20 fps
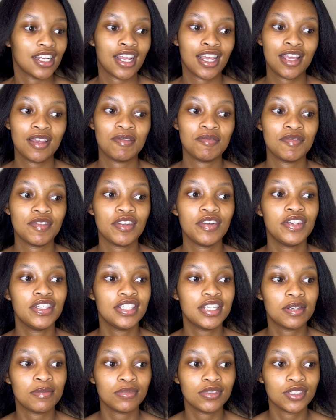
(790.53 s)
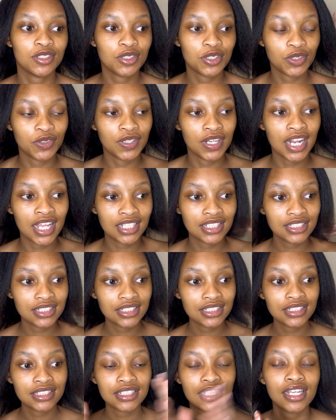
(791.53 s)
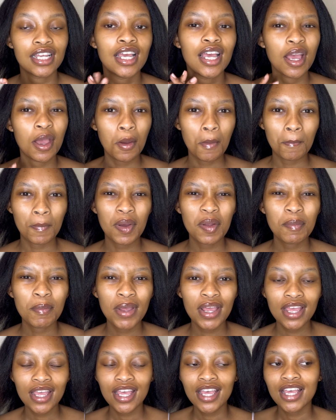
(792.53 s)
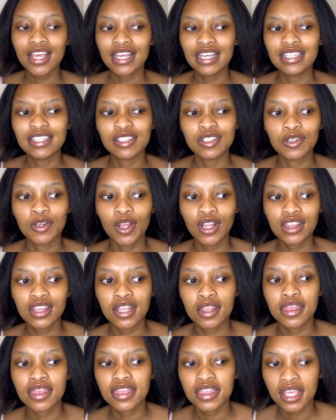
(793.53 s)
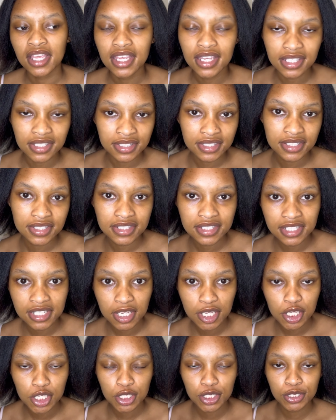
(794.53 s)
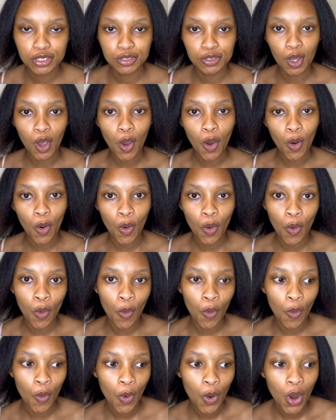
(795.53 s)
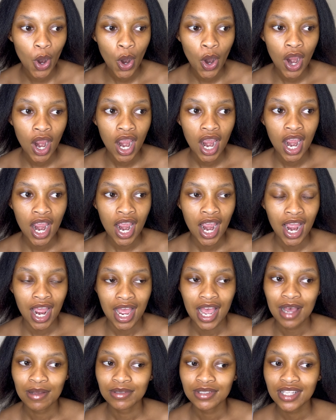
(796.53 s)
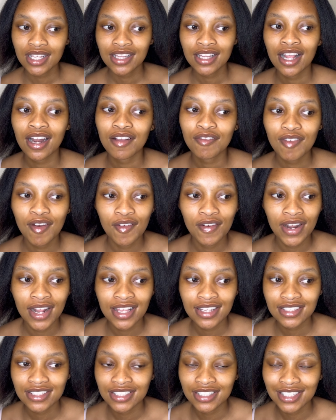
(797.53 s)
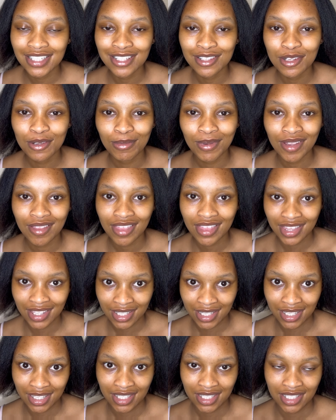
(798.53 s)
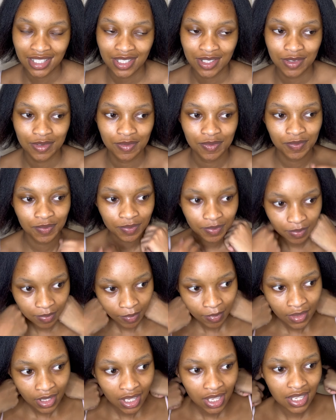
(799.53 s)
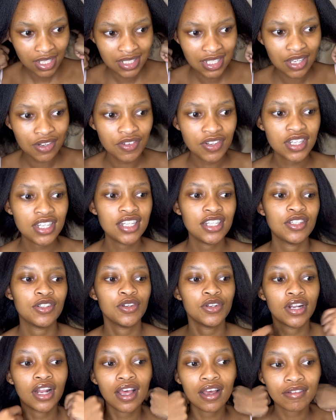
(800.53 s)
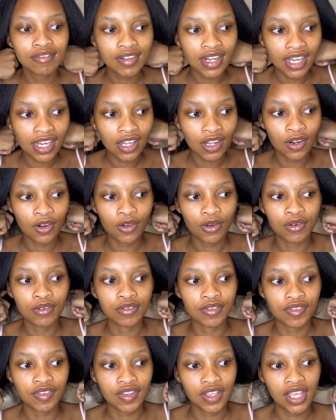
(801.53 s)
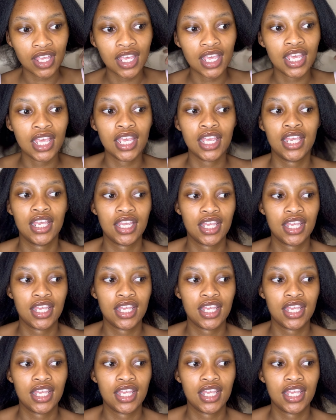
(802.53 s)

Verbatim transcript: I am very tempted to relax it, but my hair is not the thickest, so I'm scared that if I relax it, it's a bit thin. Cause I really don't have like a lot of hair